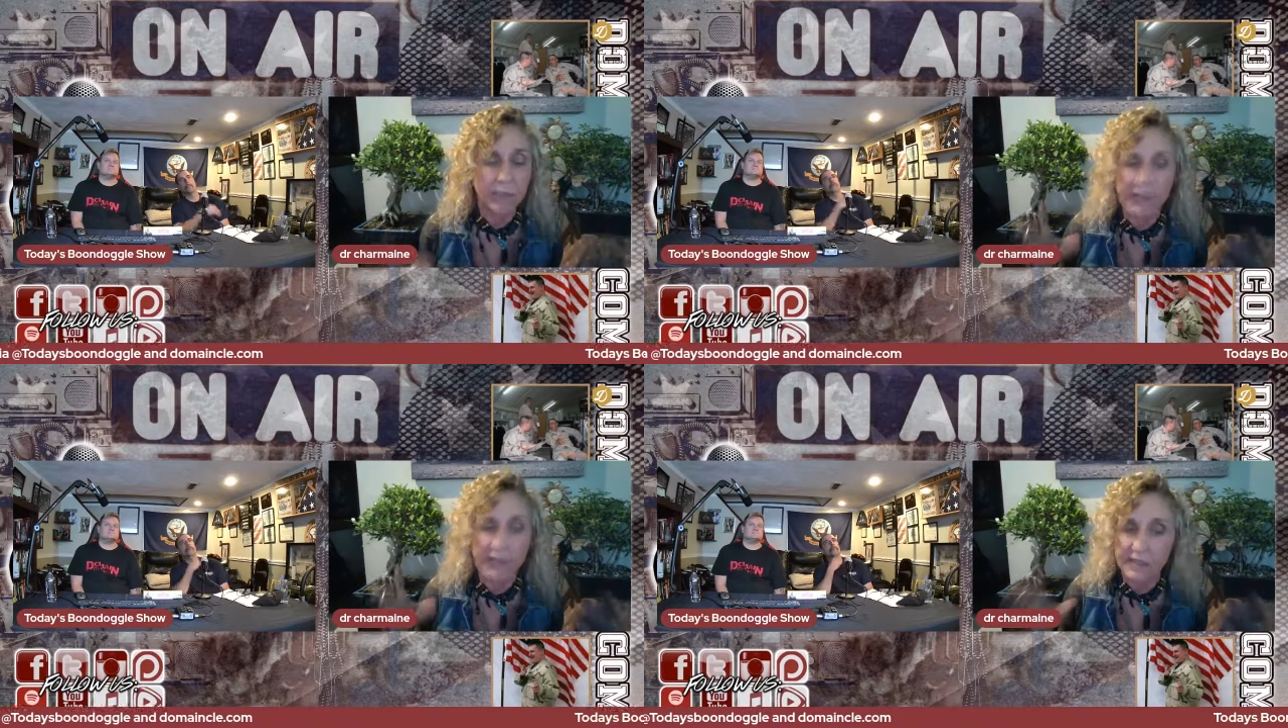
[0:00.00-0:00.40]

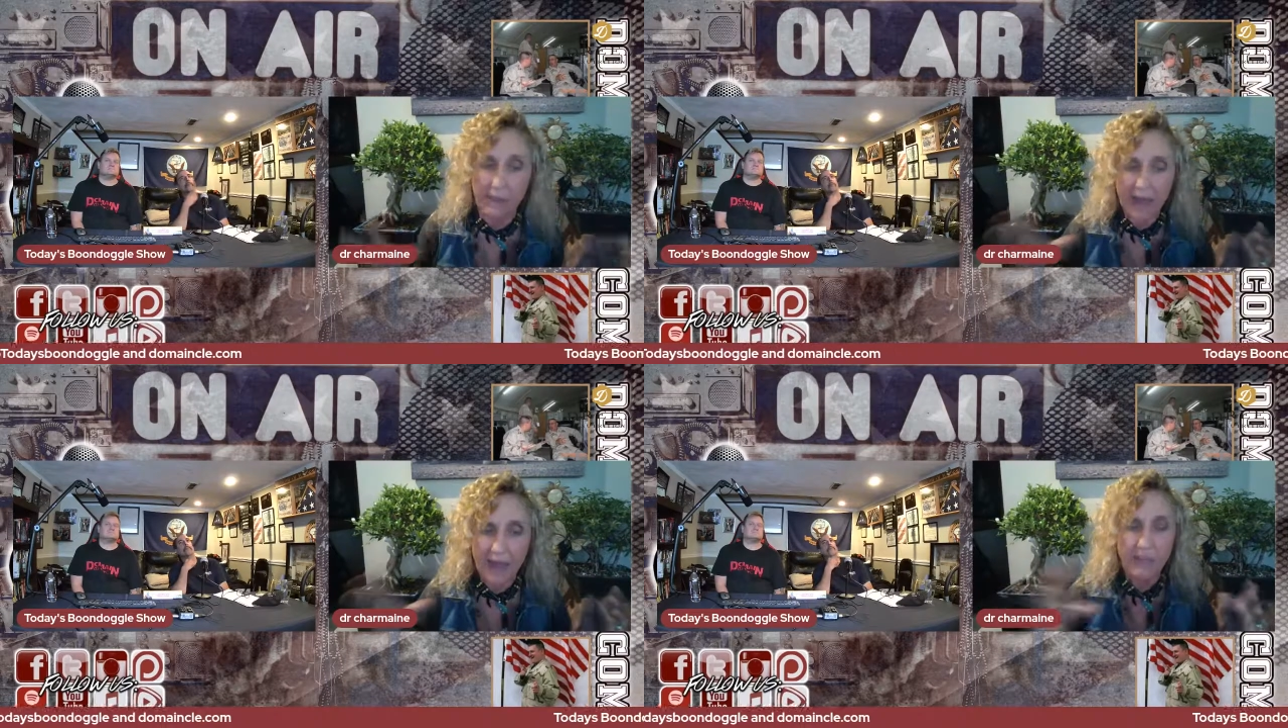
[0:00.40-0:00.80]
because the
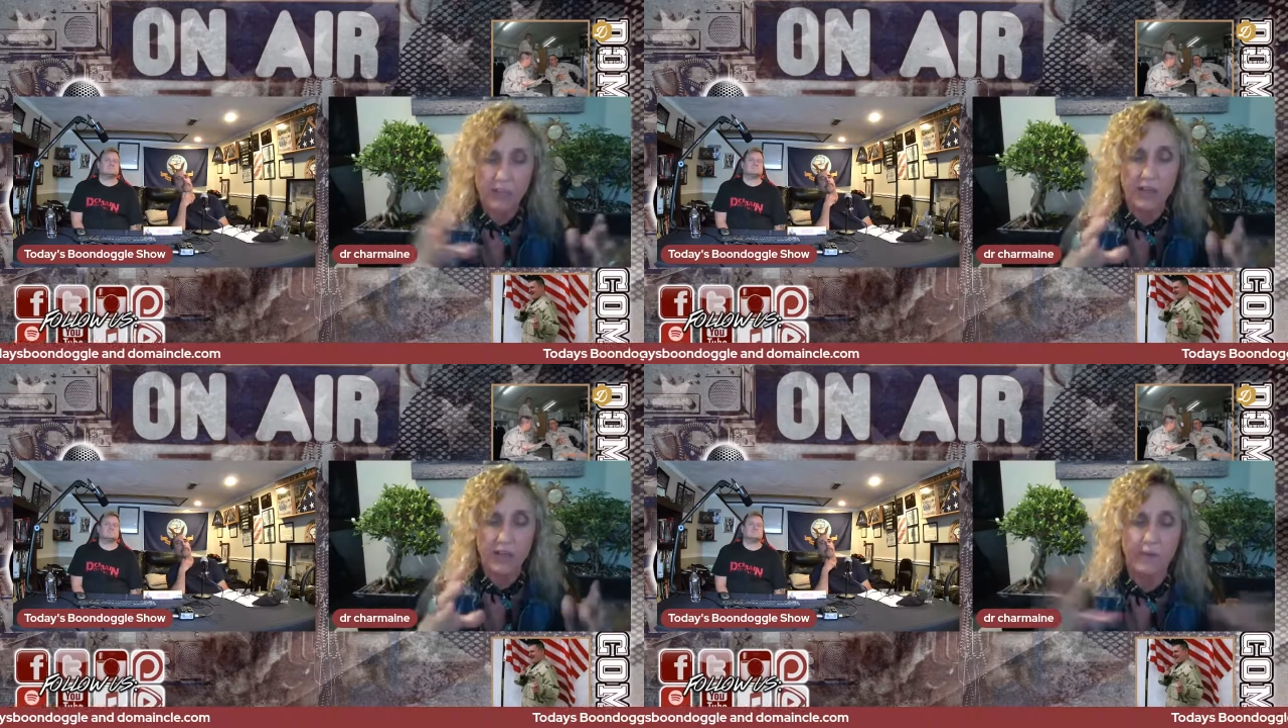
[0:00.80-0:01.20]
body's
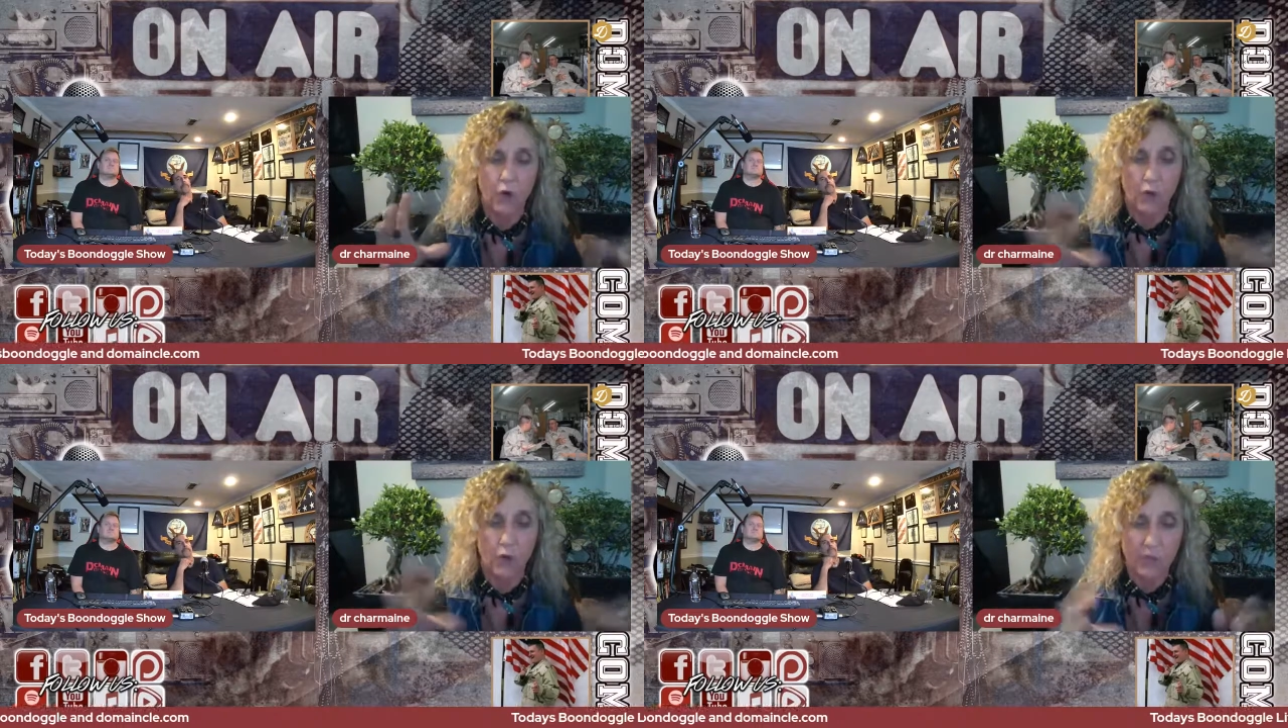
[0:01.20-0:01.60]
looking
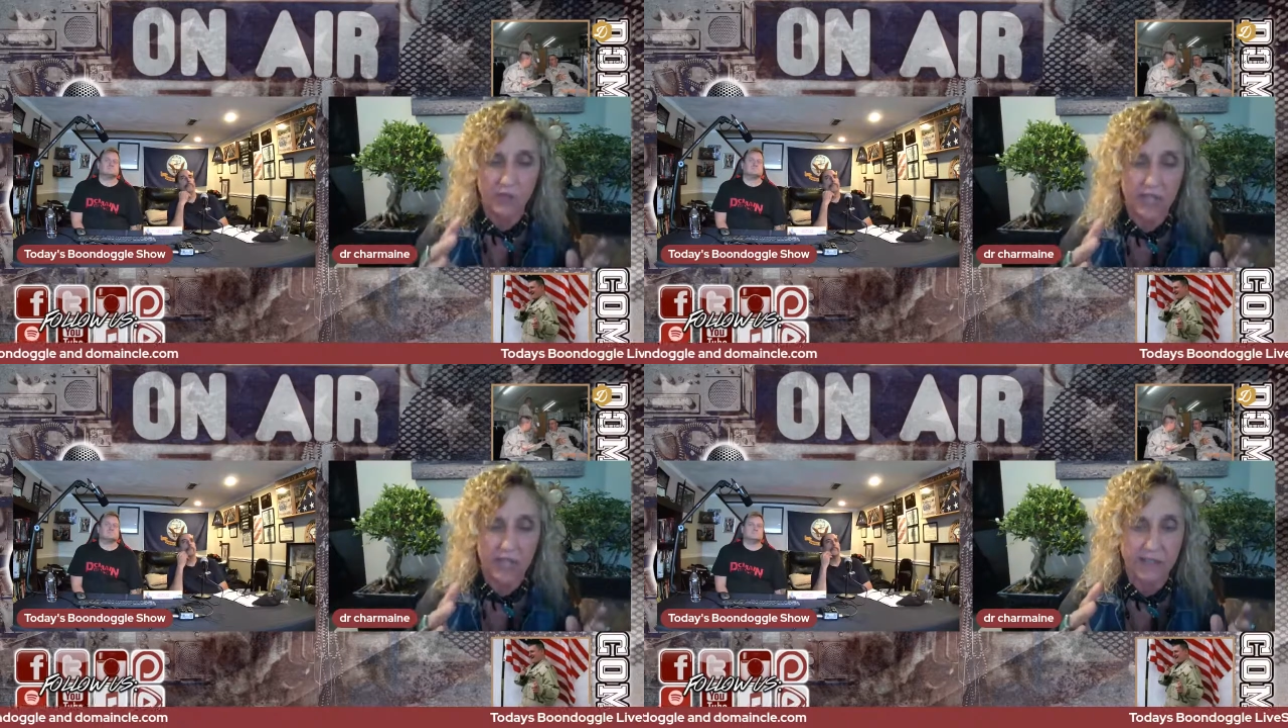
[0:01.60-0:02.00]
for
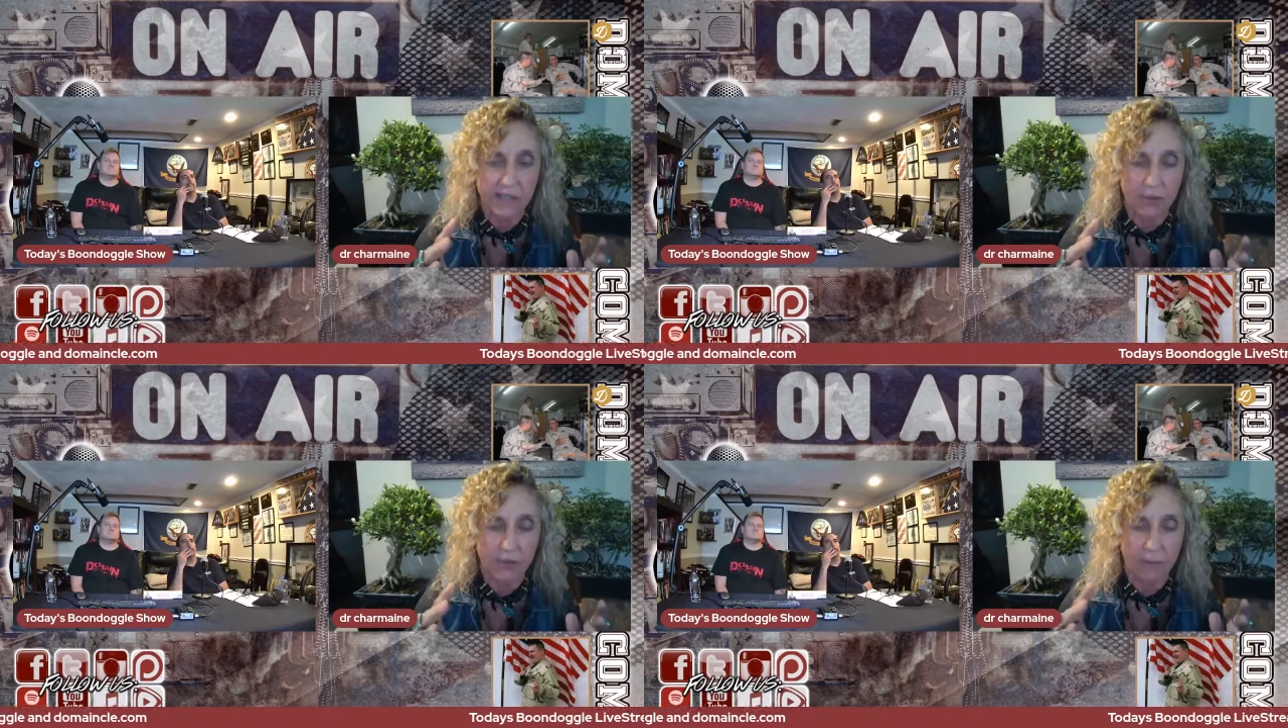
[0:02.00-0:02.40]

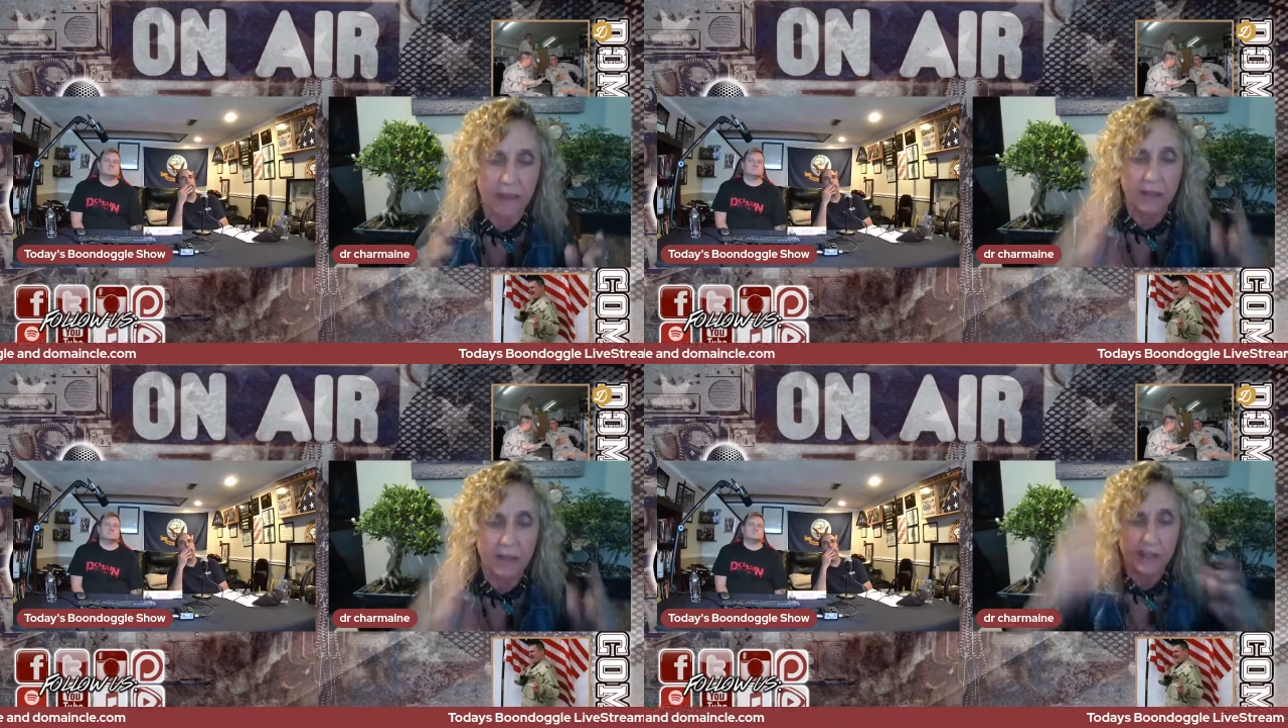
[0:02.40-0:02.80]
homeostasis or
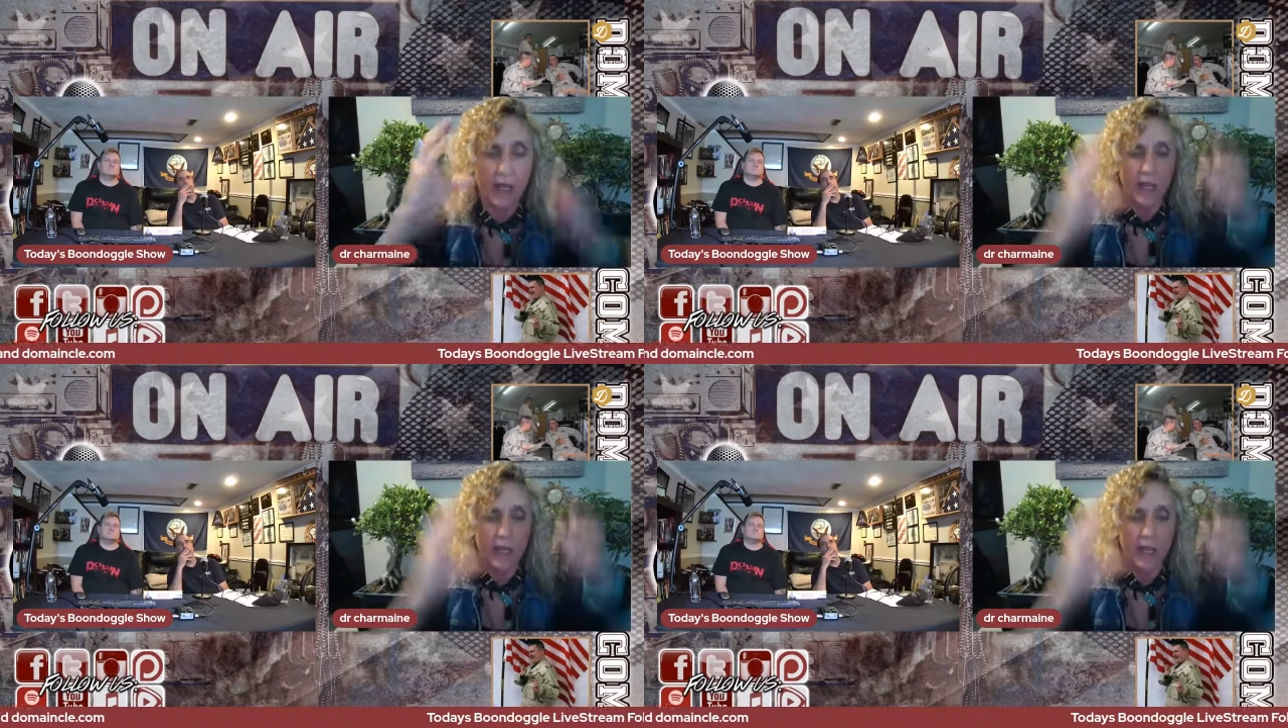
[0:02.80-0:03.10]
balance.